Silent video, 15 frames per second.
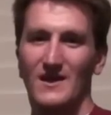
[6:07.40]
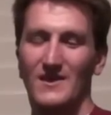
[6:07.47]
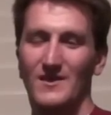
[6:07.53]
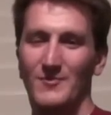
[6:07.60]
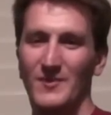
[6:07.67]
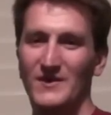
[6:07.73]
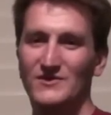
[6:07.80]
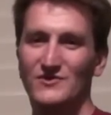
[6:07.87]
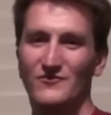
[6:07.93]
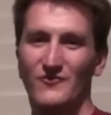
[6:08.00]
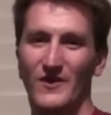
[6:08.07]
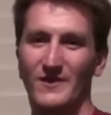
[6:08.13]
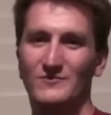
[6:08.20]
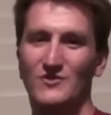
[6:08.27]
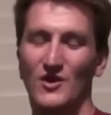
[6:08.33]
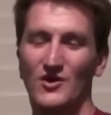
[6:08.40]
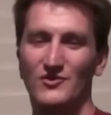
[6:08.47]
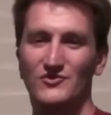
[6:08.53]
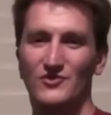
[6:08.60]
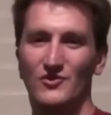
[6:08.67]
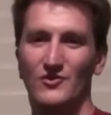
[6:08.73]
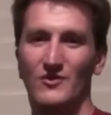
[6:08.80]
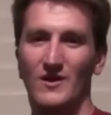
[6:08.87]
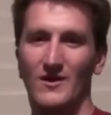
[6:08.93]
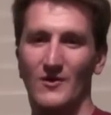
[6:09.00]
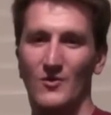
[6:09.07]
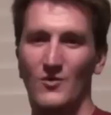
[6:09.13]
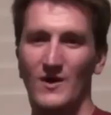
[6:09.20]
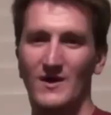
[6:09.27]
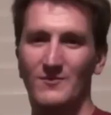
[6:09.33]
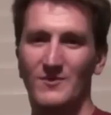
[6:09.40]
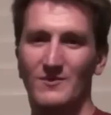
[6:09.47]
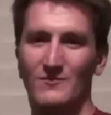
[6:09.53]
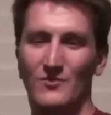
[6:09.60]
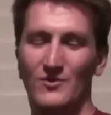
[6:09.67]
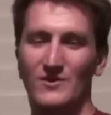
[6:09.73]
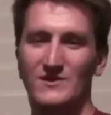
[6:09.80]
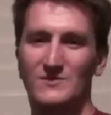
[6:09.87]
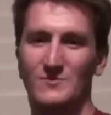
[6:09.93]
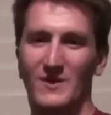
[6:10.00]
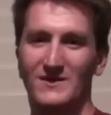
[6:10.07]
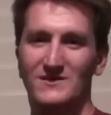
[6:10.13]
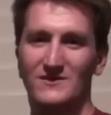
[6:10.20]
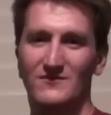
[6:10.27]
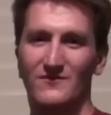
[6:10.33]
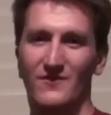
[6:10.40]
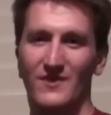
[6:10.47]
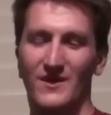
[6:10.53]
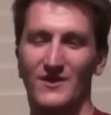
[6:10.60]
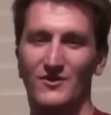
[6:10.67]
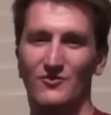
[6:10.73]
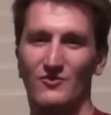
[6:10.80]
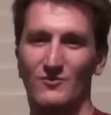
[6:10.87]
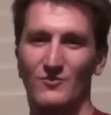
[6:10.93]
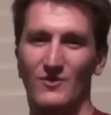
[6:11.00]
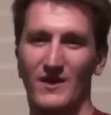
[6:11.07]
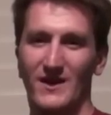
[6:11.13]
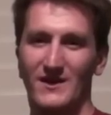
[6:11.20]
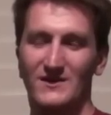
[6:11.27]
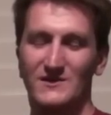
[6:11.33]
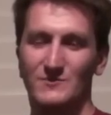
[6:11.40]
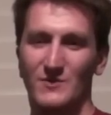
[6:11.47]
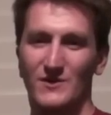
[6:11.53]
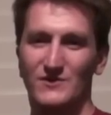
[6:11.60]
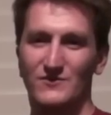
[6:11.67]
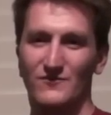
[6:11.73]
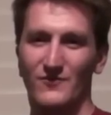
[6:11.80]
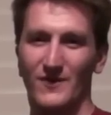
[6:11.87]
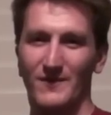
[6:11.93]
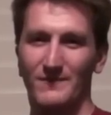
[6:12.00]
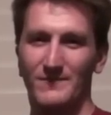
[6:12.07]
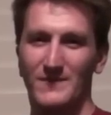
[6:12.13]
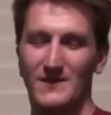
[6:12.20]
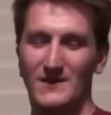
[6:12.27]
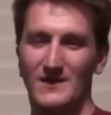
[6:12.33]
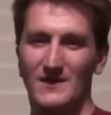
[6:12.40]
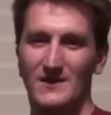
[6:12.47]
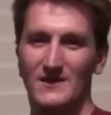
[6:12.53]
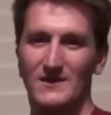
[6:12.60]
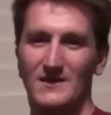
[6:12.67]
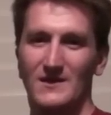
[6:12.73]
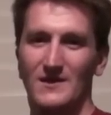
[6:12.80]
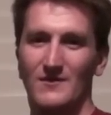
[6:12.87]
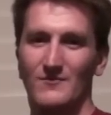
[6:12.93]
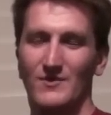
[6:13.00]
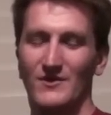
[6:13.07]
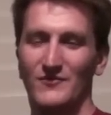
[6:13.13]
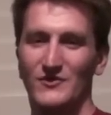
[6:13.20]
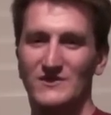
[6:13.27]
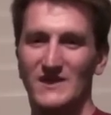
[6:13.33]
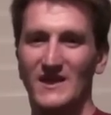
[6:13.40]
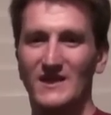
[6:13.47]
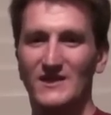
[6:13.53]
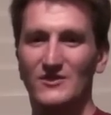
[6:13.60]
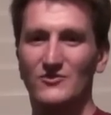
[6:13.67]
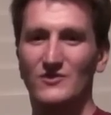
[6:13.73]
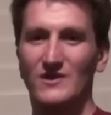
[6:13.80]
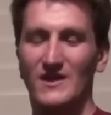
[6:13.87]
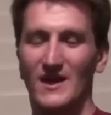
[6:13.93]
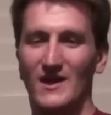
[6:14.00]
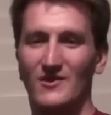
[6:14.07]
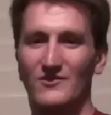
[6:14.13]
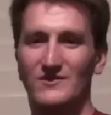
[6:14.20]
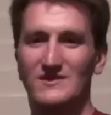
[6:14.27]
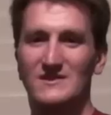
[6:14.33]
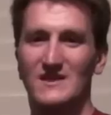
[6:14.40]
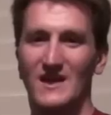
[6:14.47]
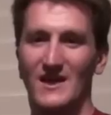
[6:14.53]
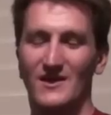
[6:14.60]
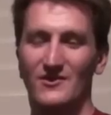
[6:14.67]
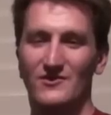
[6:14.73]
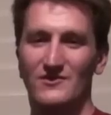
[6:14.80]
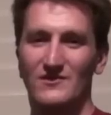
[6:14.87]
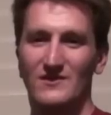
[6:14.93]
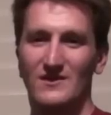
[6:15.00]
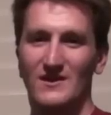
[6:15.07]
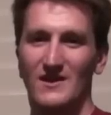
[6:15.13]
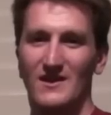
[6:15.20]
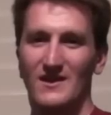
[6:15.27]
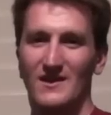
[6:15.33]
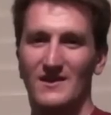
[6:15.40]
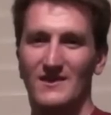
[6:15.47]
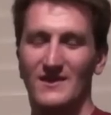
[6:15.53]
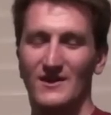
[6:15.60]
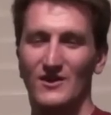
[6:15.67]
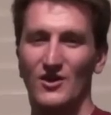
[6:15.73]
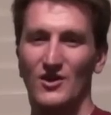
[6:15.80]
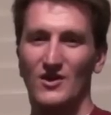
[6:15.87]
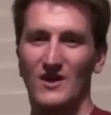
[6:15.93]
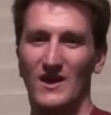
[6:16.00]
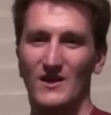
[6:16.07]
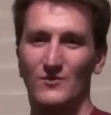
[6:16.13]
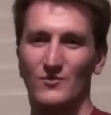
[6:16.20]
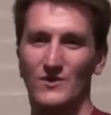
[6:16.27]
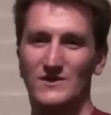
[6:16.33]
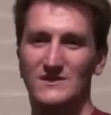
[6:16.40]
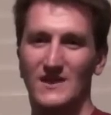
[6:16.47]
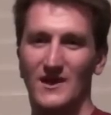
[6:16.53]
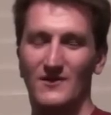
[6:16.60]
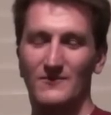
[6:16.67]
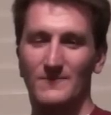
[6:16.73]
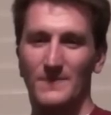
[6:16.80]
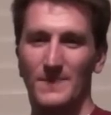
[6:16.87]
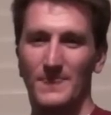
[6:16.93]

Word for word: The picture frame's also a, uh, quite a bit more expensive than a normal 8-inch picture frame. But if you take into account the scanner, then it all kind of works out.